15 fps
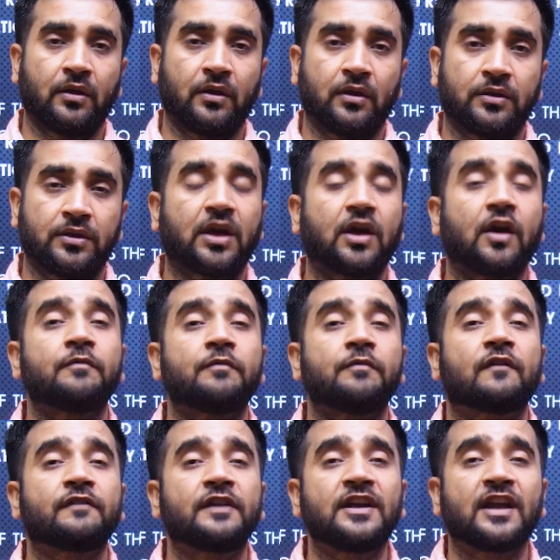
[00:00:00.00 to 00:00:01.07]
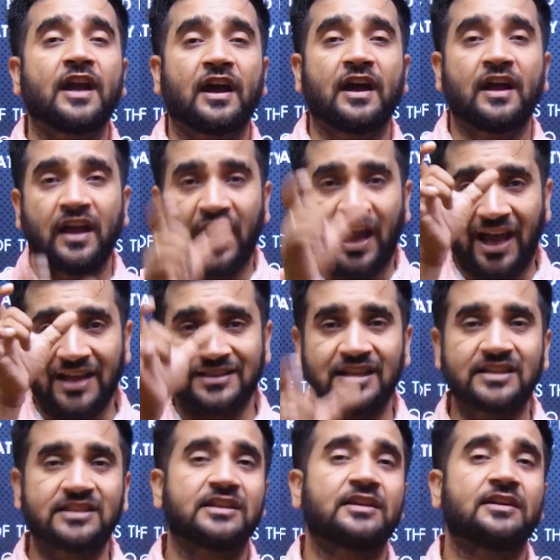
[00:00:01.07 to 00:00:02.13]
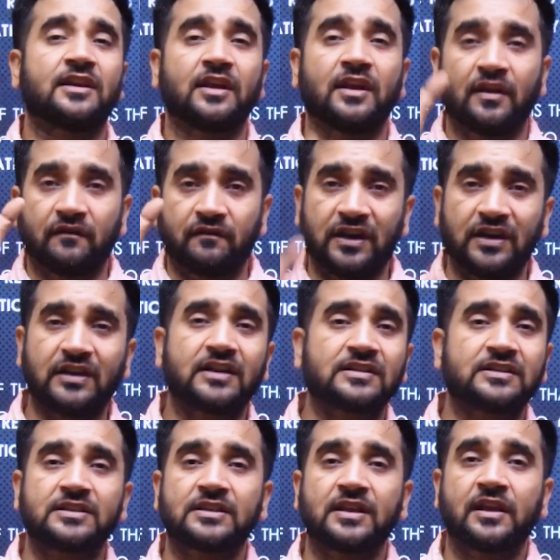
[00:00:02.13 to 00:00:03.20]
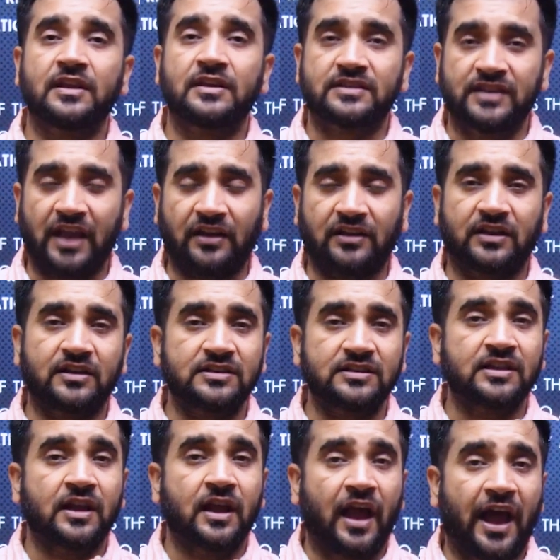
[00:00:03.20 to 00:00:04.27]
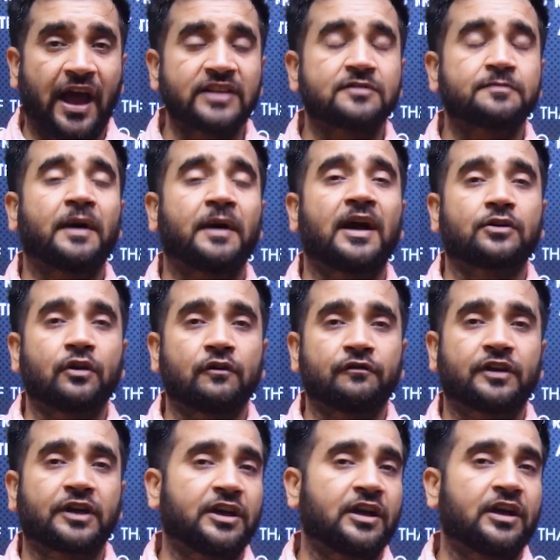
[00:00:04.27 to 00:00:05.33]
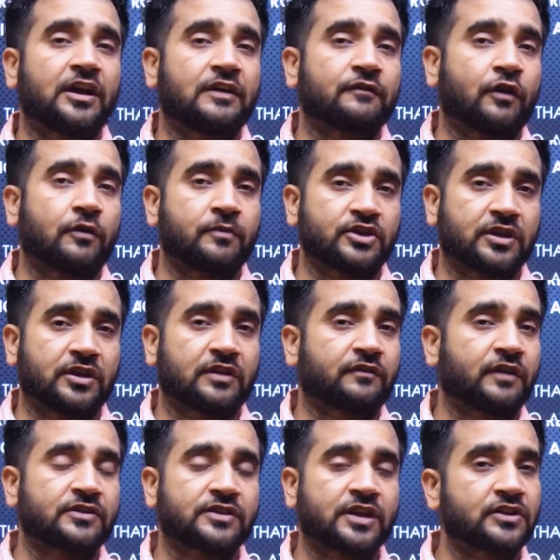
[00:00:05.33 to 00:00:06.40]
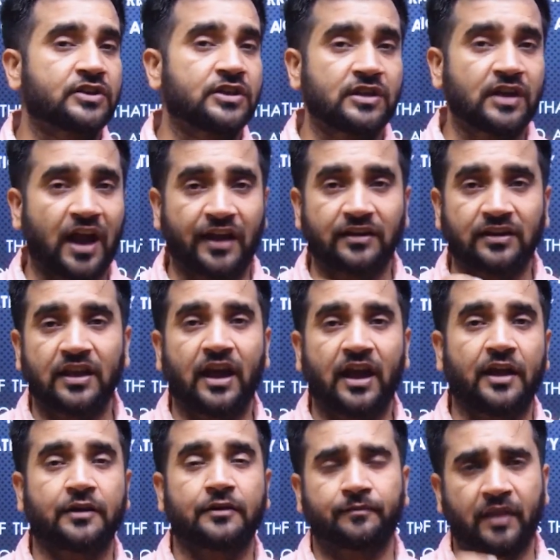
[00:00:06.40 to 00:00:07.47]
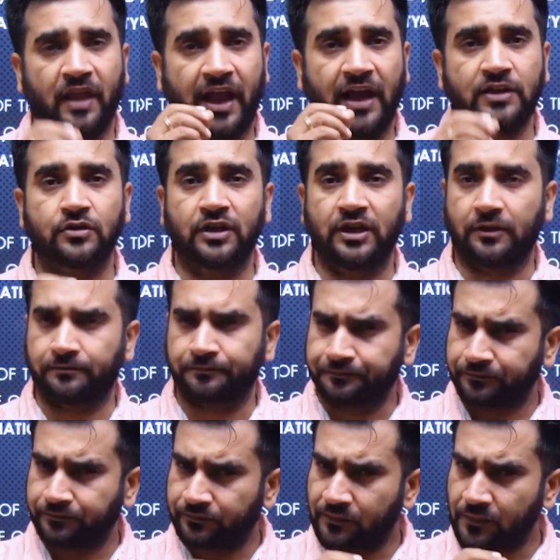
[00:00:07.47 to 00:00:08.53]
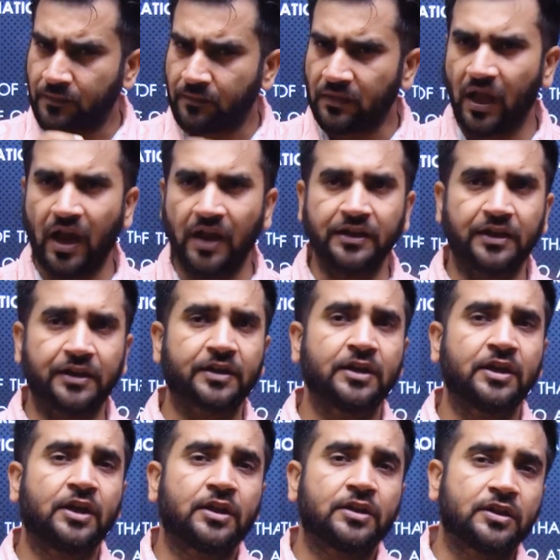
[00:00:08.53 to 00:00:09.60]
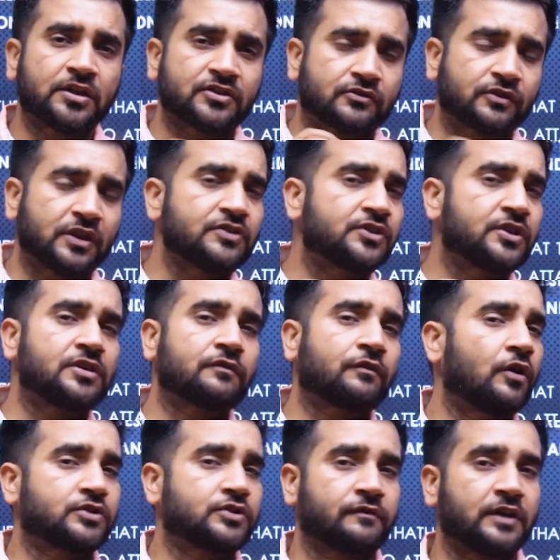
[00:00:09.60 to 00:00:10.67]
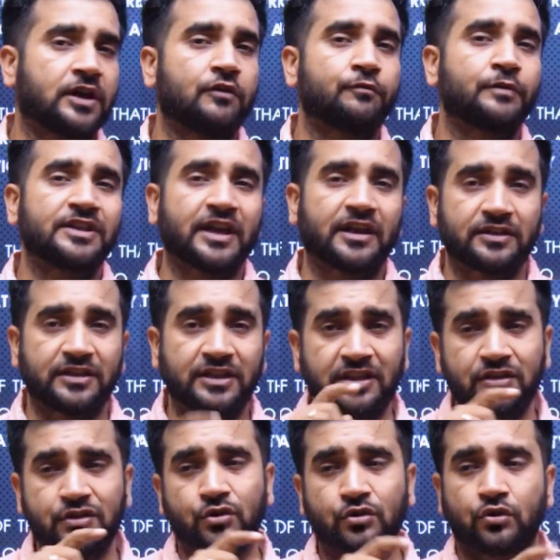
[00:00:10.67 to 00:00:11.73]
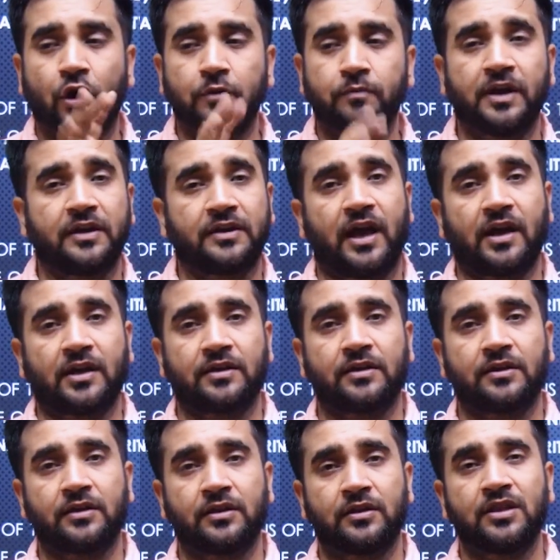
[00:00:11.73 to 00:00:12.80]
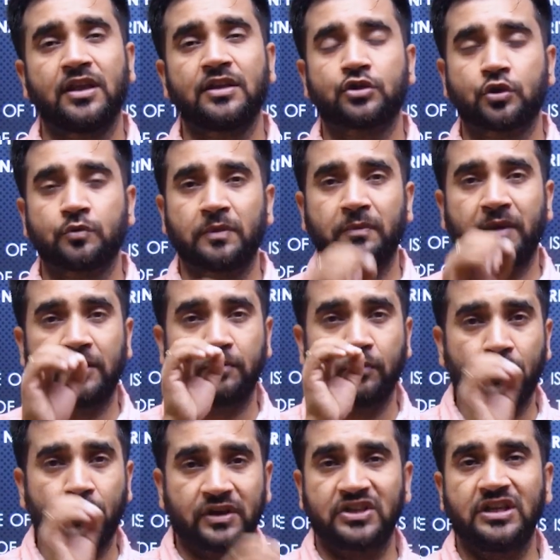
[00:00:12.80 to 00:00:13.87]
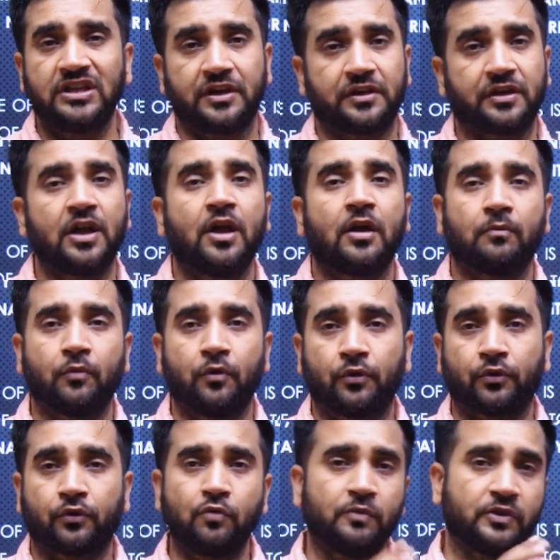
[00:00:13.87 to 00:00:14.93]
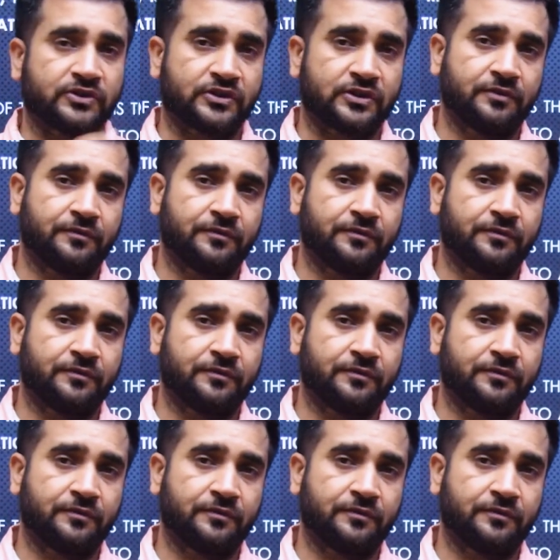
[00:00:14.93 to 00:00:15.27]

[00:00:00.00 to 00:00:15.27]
The government of India has listed various sectors as part of critical information infrastructure, and they are actually under the stringent watch of the government that these should not be attacked. These should be made more resilient, more robust.